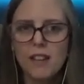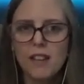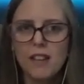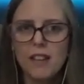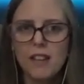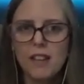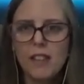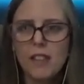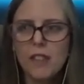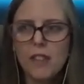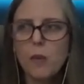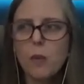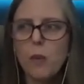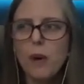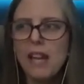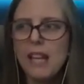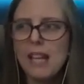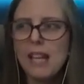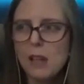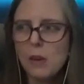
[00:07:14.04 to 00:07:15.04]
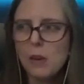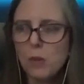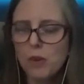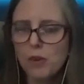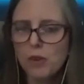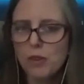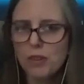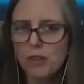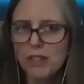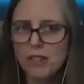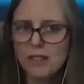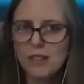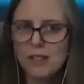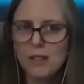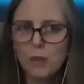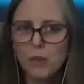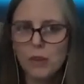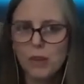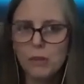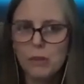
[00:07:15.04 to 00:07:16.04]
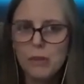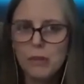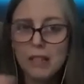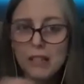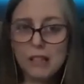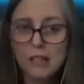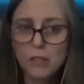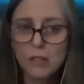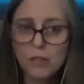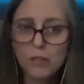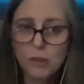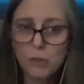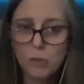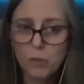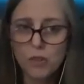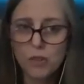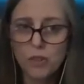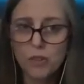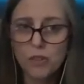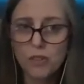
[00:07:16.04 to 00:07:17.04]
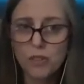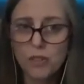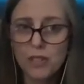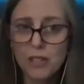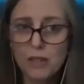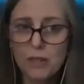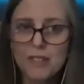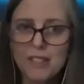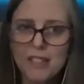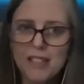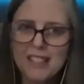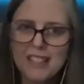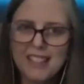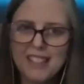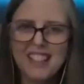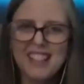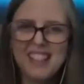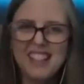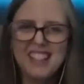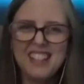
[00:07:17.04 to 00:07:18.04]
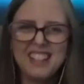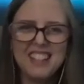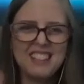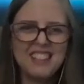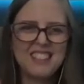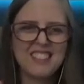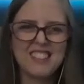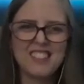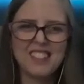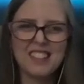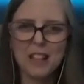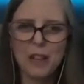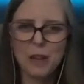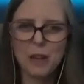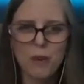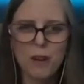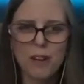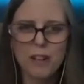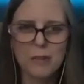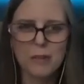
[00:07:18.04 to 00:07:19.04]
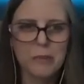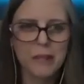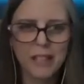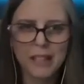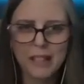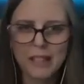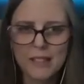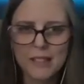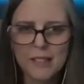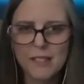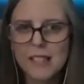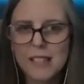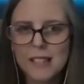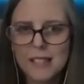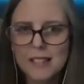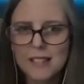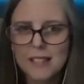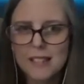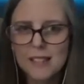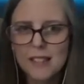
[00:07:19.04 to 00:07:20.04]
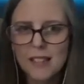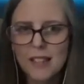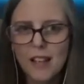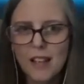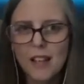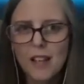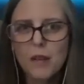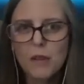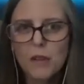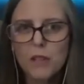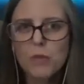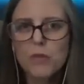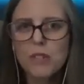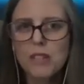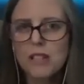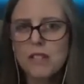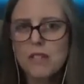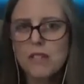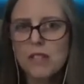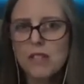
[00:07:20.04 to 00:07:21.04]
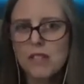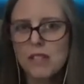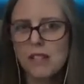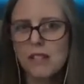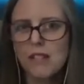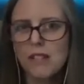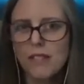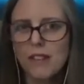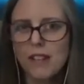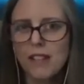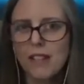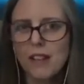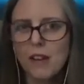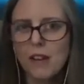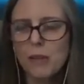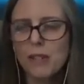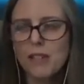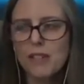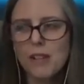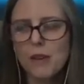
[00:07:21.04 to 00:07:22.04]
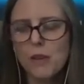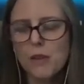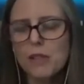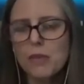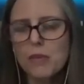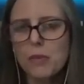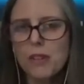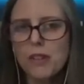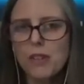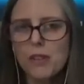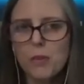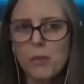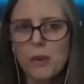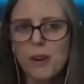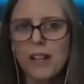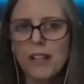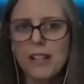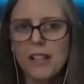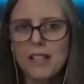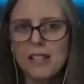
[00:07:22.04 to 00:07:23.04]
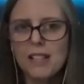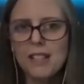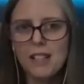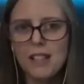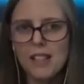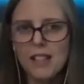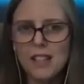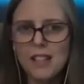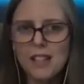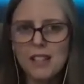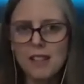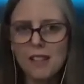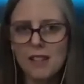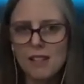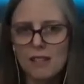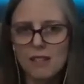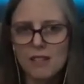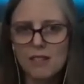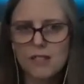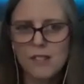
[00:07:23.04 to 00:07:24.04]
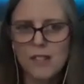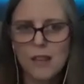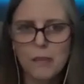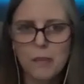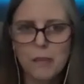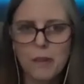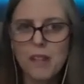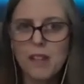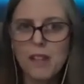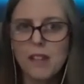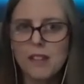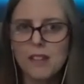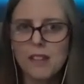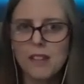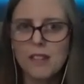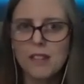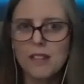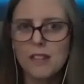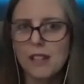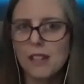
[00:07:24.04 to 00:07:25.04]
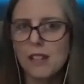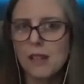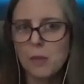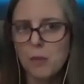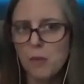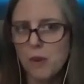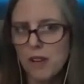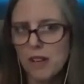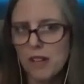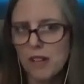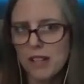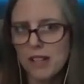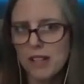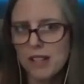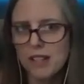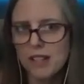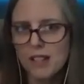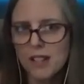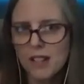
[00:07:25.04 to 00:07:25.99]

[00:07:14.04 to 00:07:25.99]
in the waking world as he would be in the dream world. So he was like, no, I kind of wash my hands of this, which was interesting to find out because I always wondered why didn't he step in the second one?